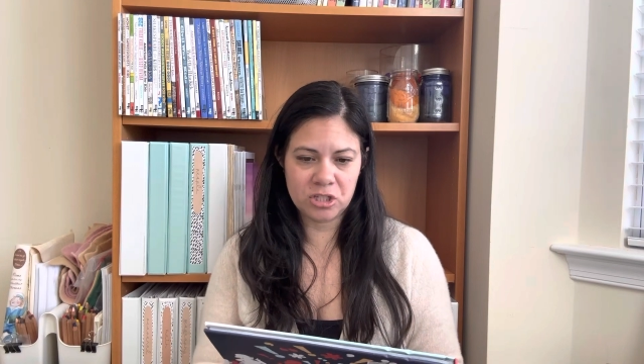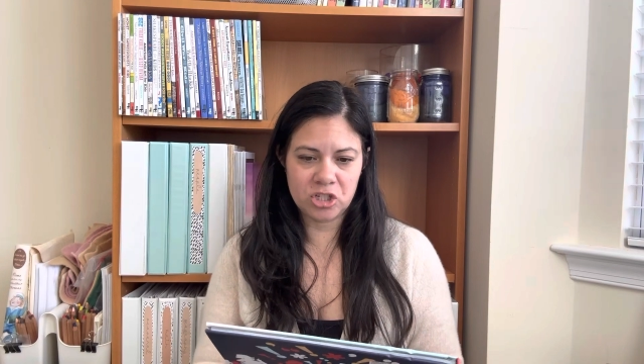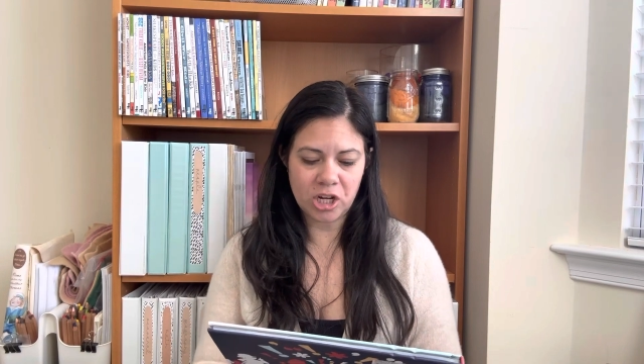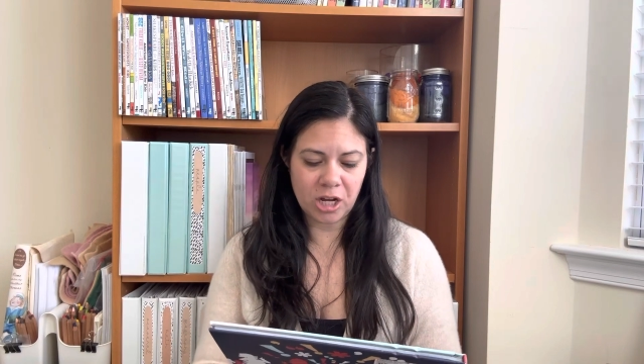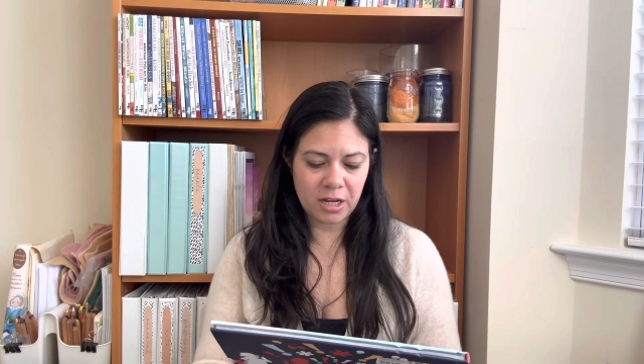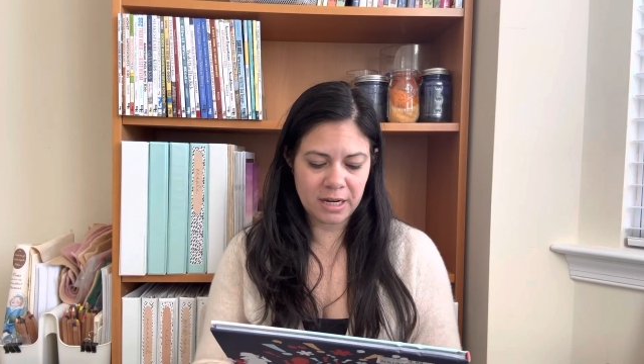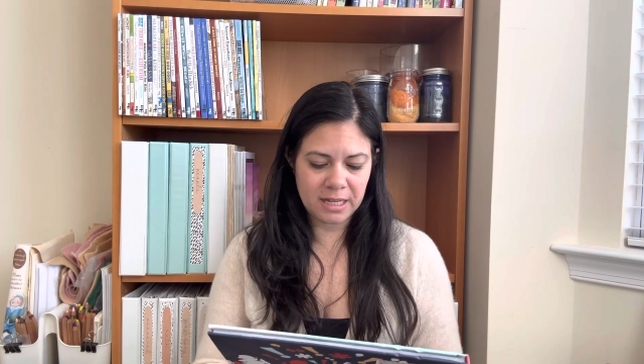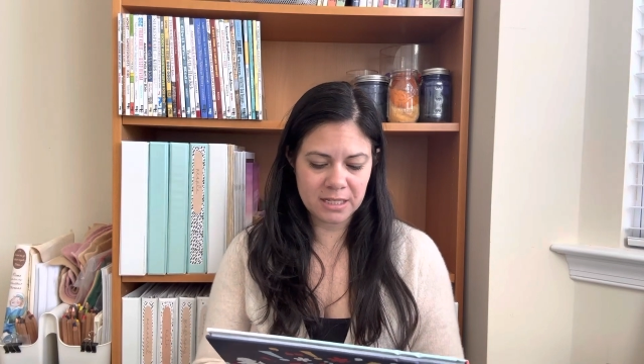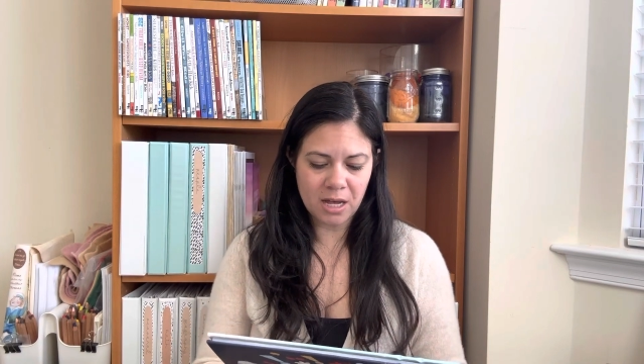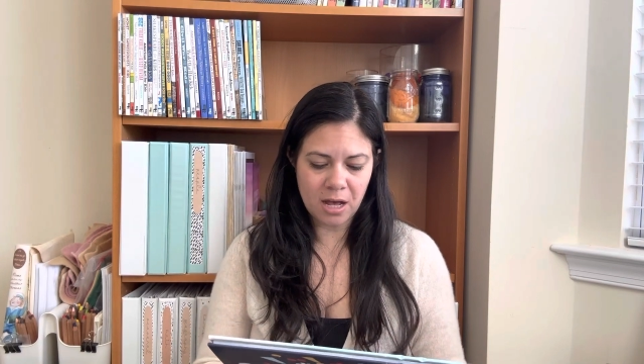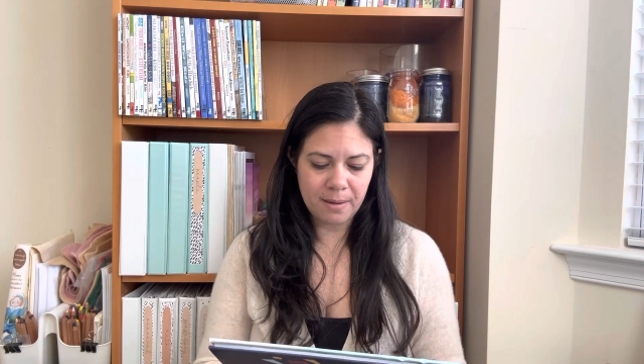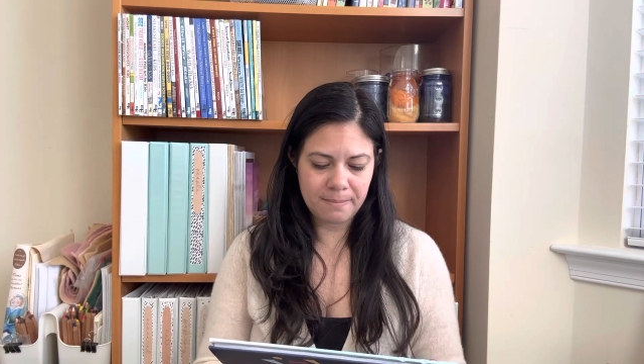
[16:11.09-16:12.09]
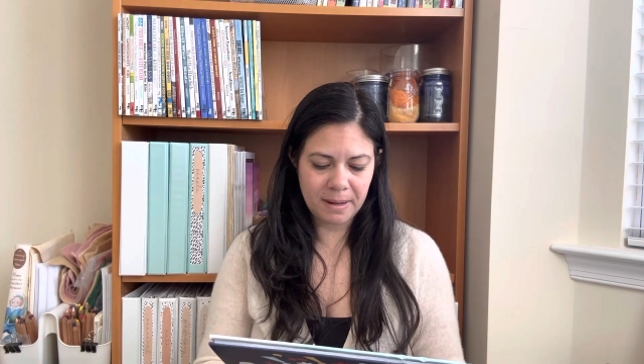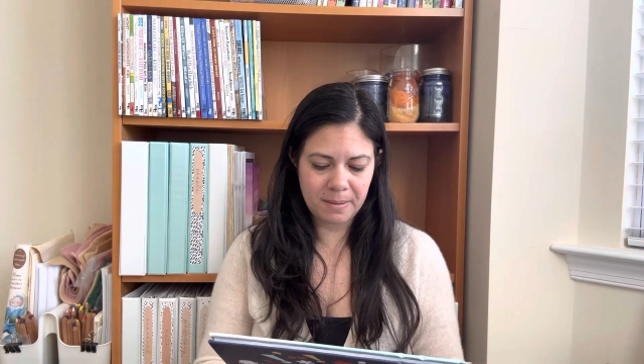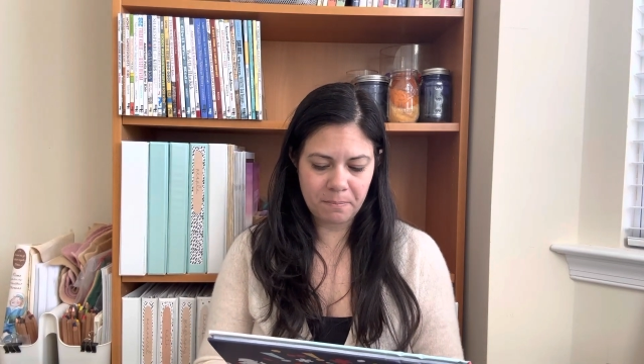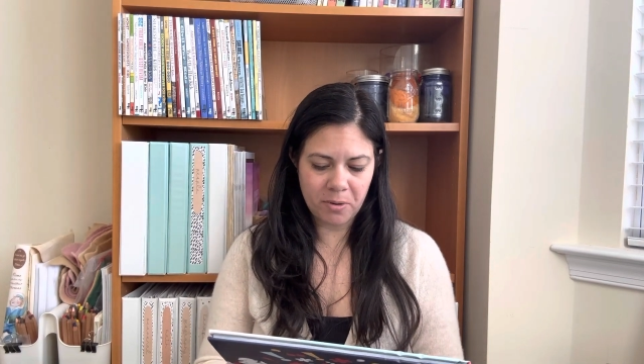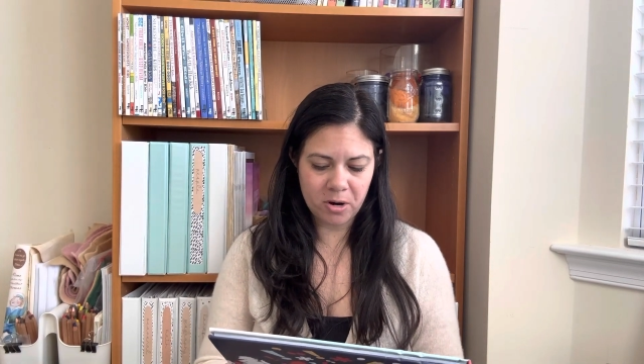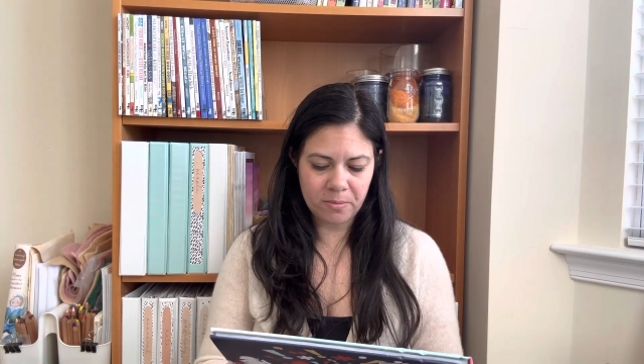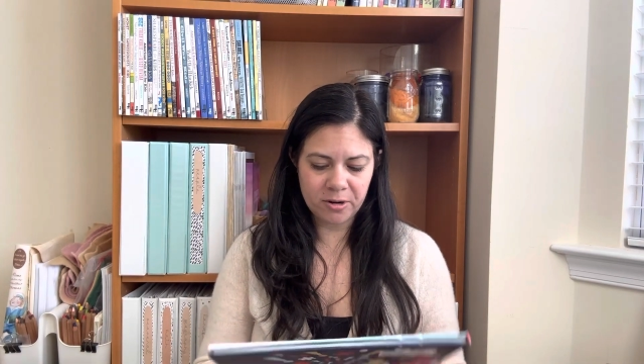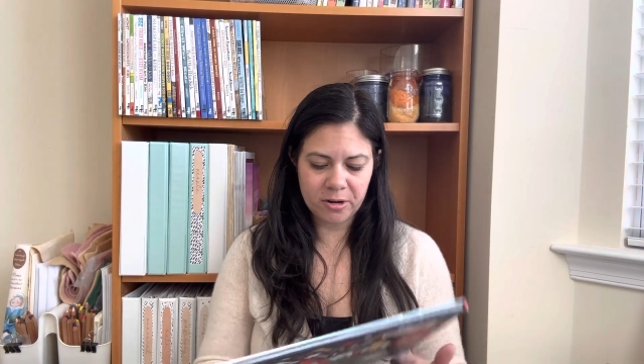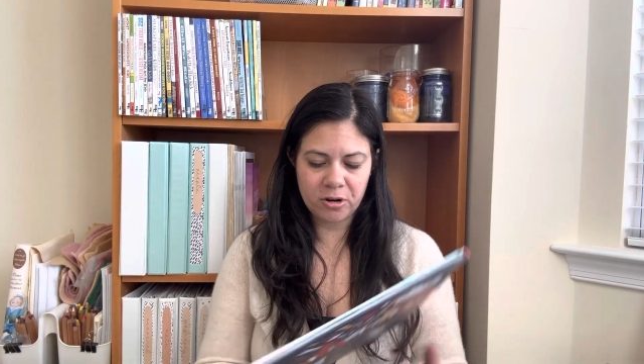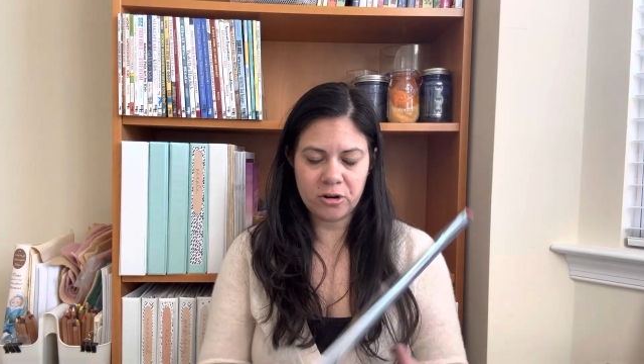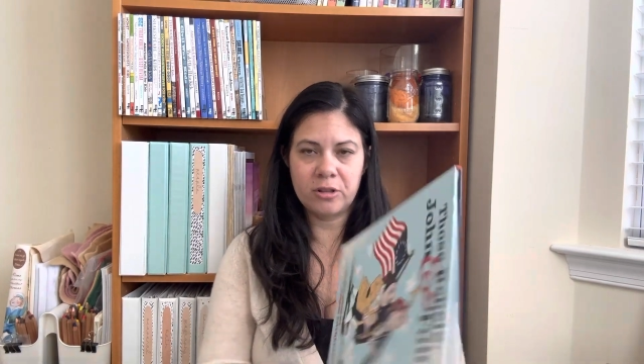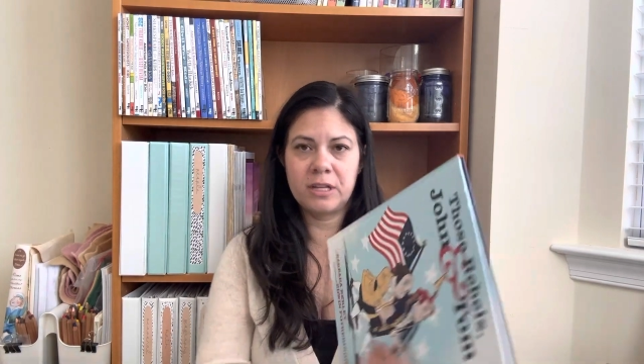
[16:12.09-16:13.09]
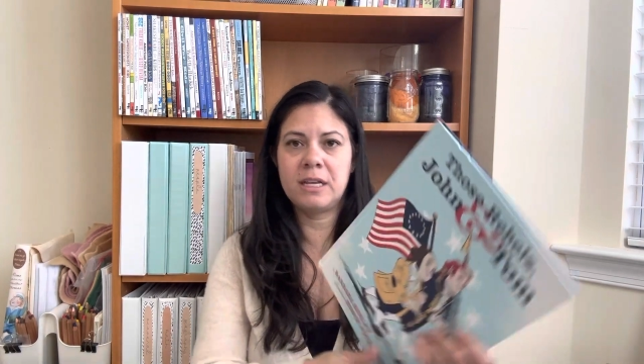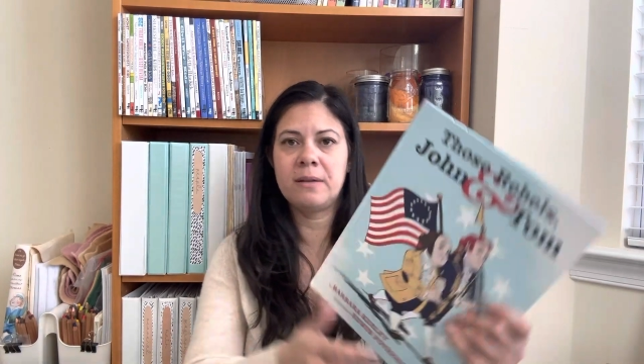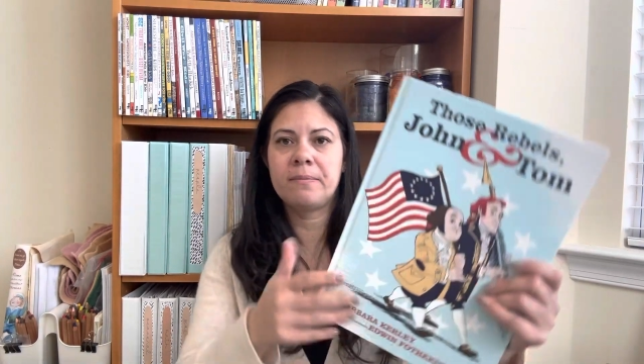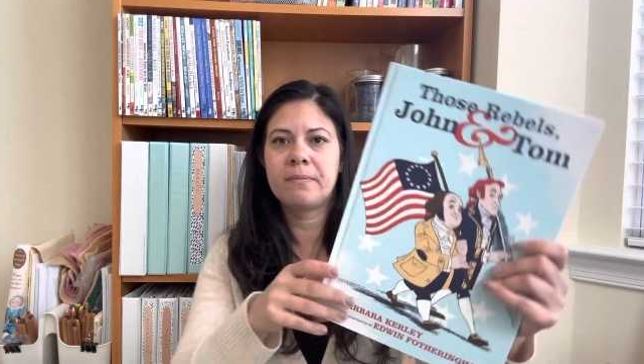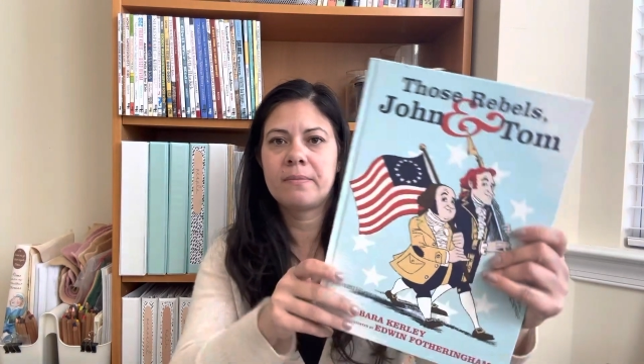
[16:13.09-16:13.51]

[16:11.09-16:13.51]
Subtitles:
John and Tom by Barbara Curley.